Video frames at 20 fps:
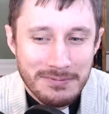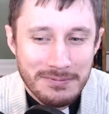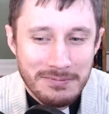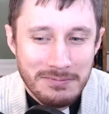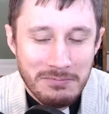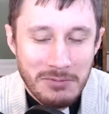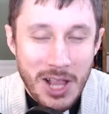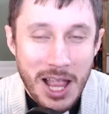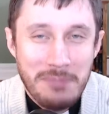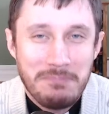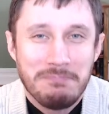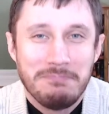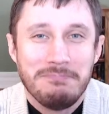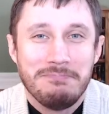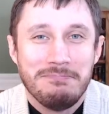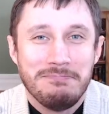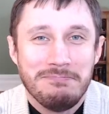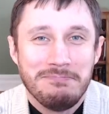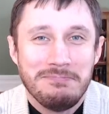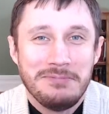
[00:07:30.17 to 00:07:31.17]

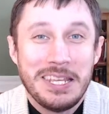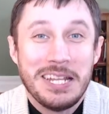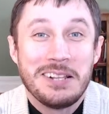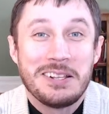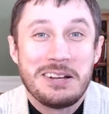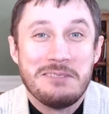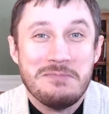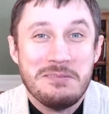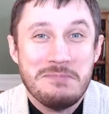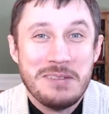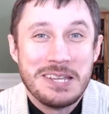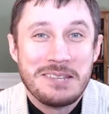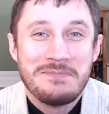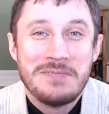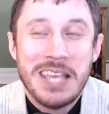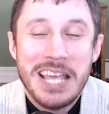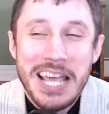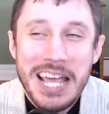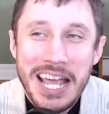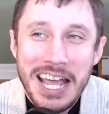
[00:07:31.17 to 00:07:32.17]
It'll come to me.
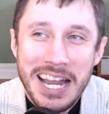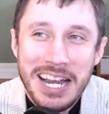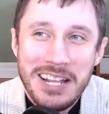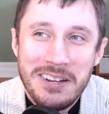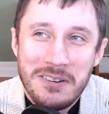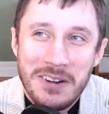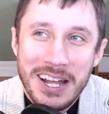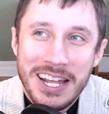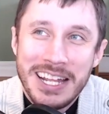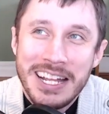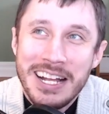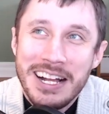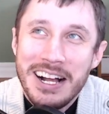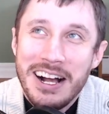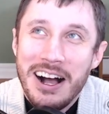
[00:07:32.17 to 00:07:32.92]
Anyway,